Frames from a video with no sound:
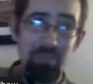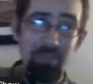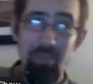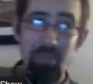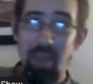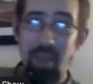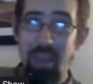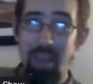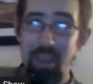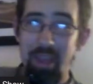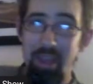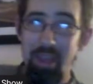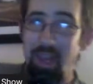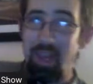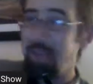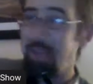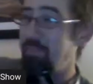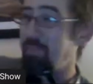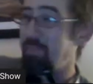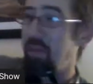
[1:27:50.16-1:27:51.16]
And
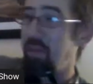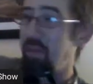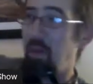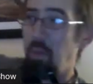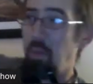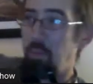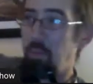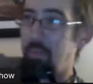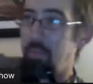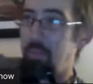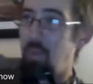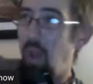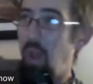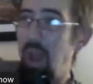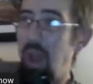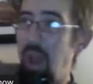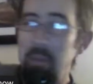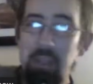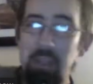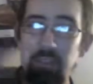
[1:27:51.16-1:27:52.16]

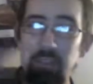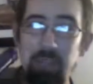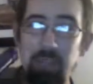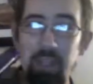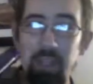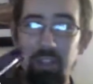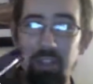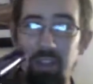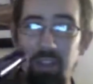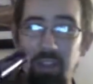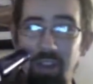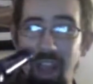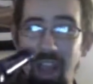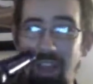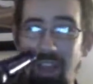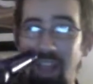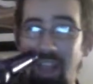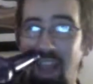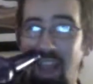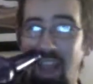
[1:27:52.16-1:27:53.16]
how much beer do you
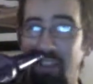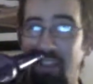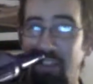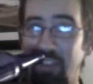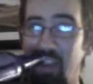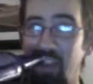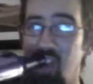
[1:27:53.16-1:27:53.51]
got left?